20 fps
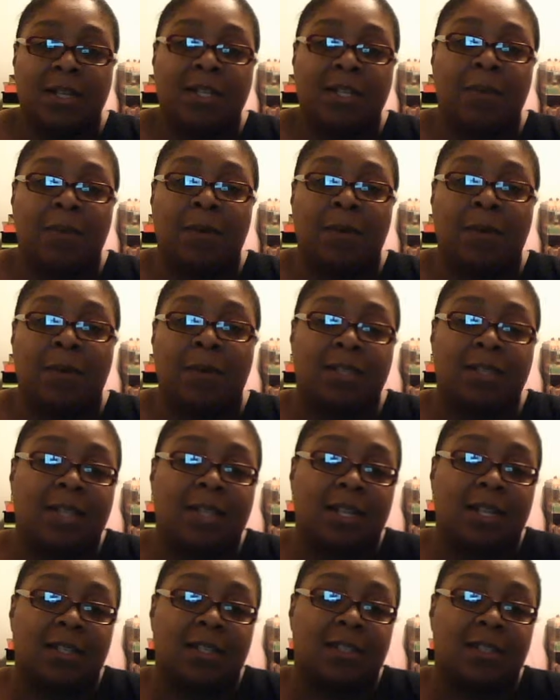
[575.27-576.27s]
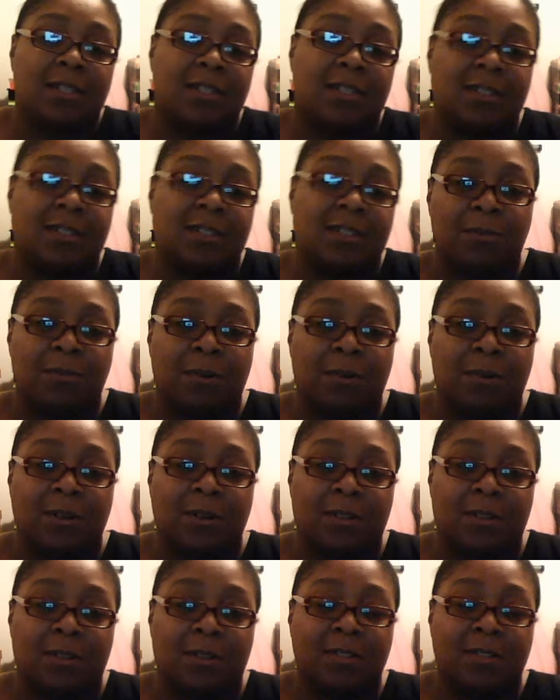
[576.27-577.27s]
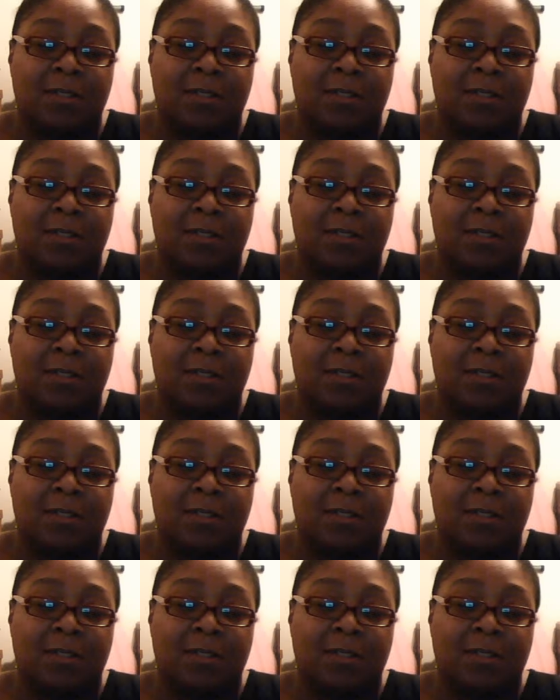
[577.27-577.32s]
I wanted to get into essential oils,